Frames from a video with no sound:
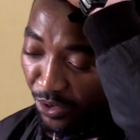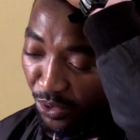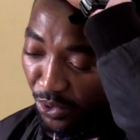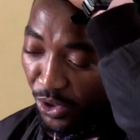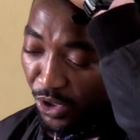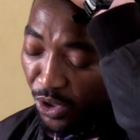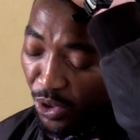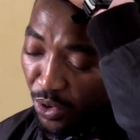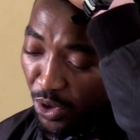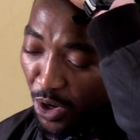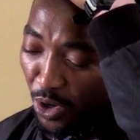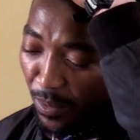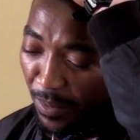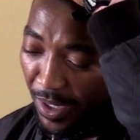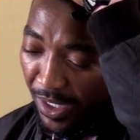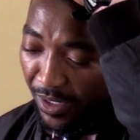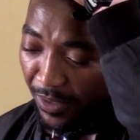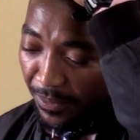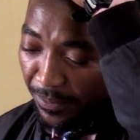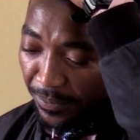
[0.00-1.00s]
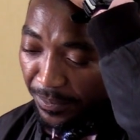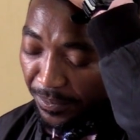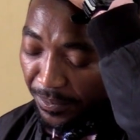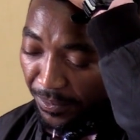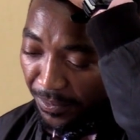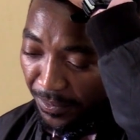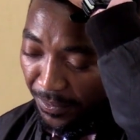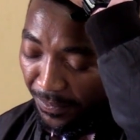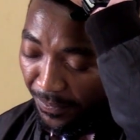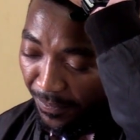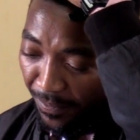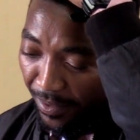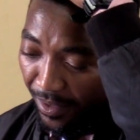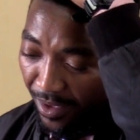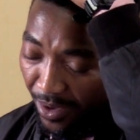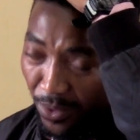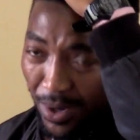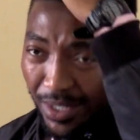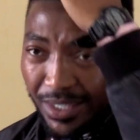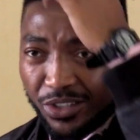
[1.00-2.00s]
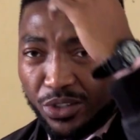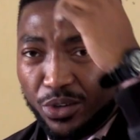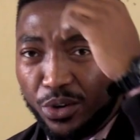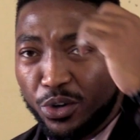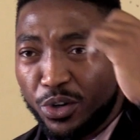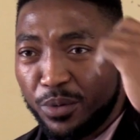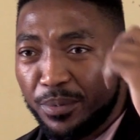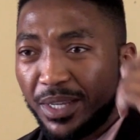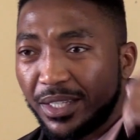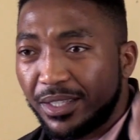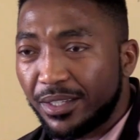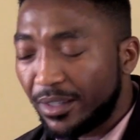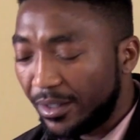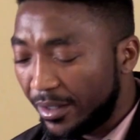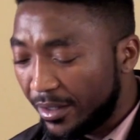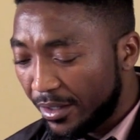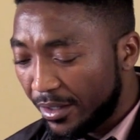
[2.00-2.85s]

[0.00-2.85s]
Do you see chronometer? What is chronometer?